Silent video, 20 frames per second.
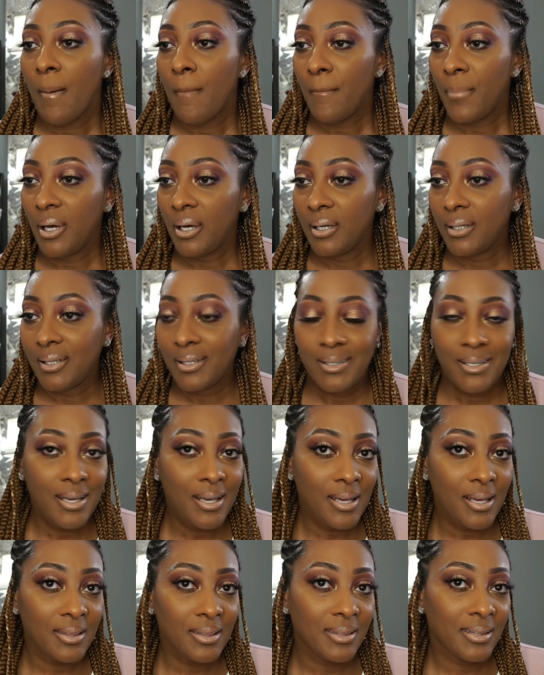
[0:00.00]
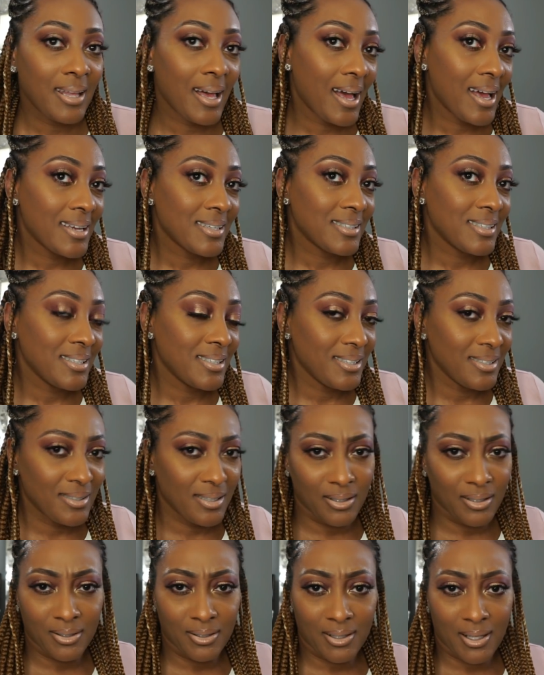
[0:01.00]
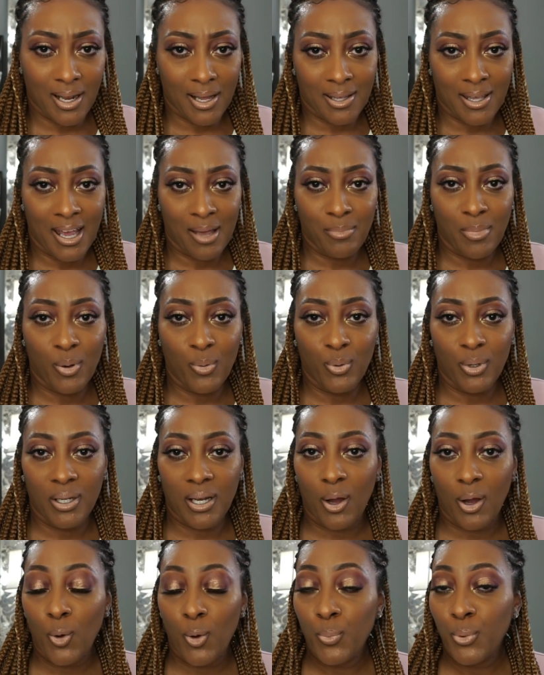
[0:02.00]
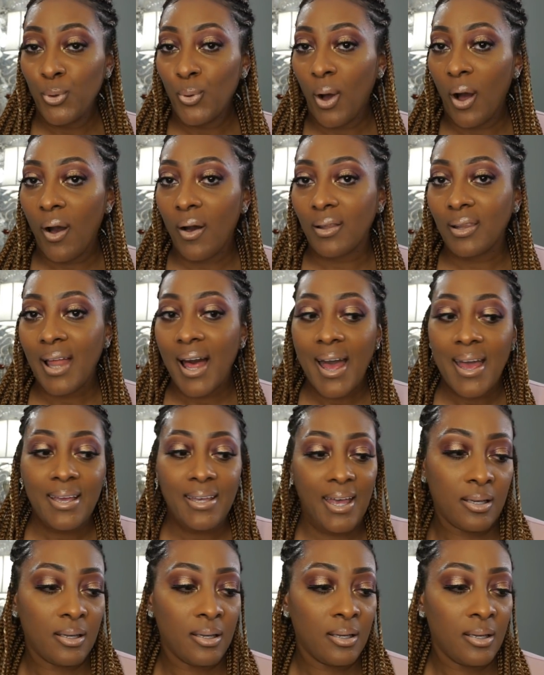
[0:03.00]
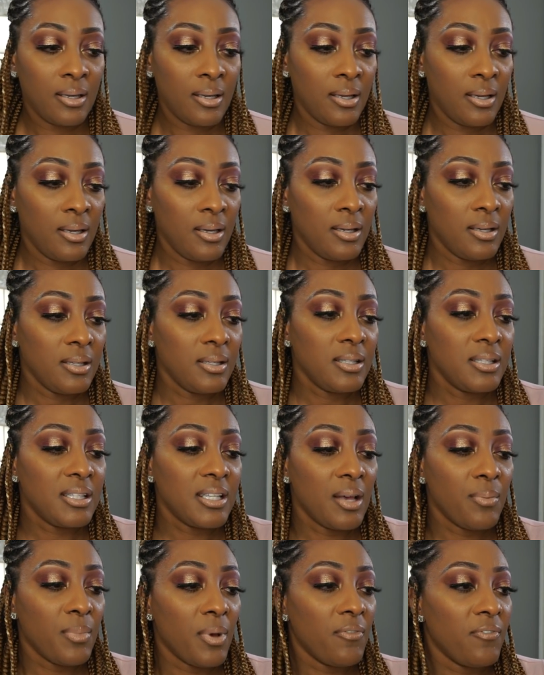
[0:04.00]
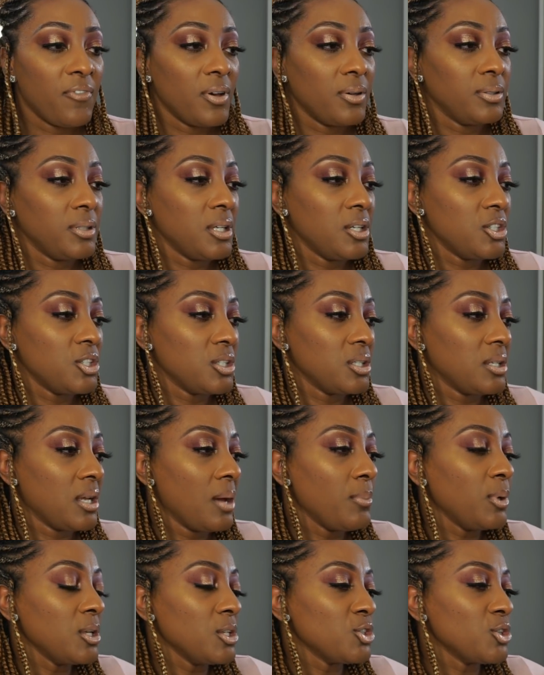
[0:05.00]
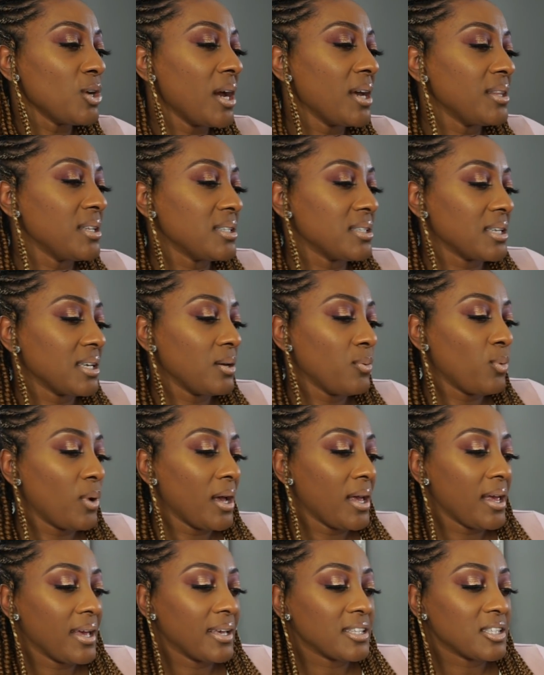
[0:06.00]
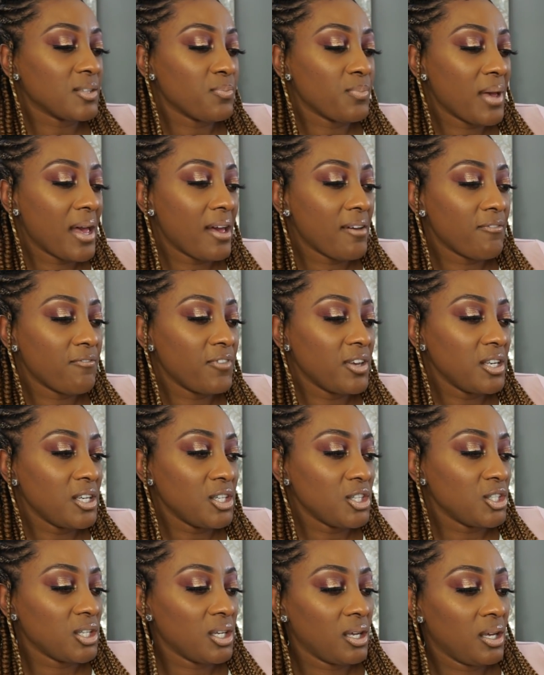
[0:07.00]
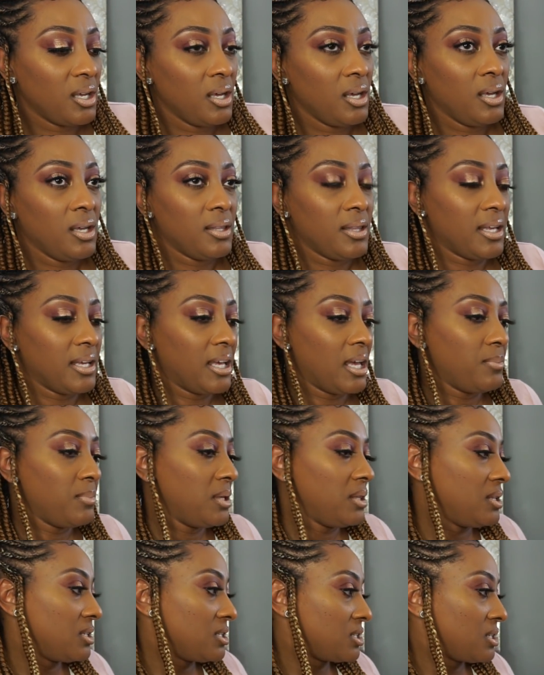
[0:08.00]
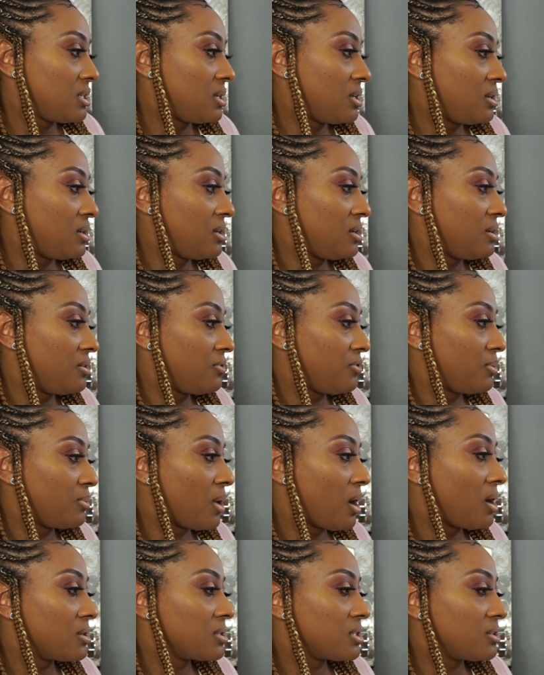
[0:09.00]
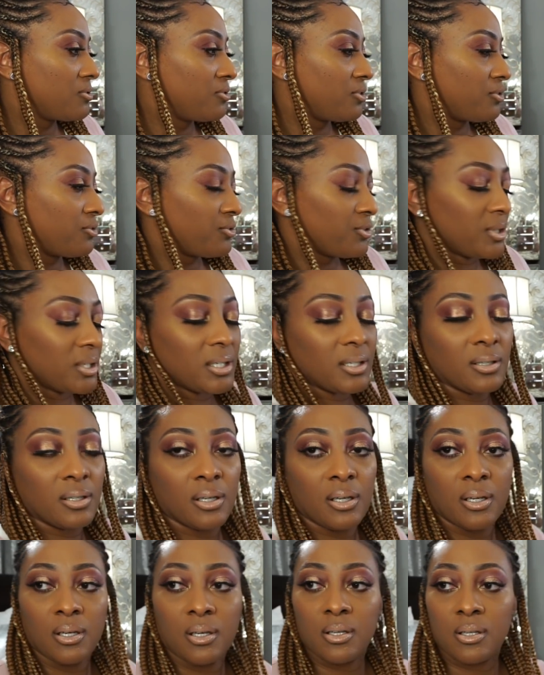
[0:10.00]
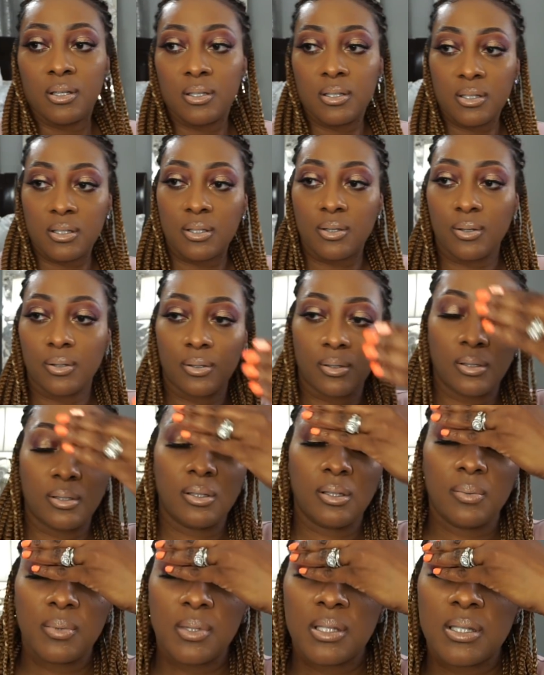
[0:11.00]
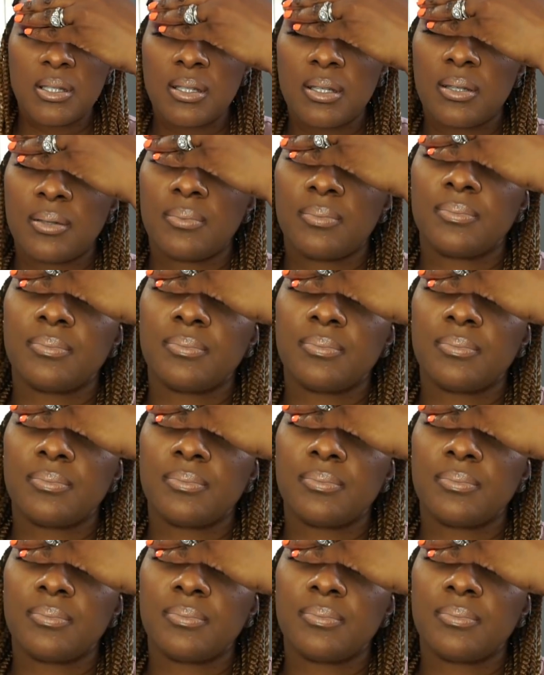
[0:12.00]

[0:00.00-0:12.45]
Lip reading: But yeah, guys, this is the look that I came up with. I hope you all like. Set my foundation. I'm going to try this NYX Matte finish. They gave me this from Ulta for free, so let me see.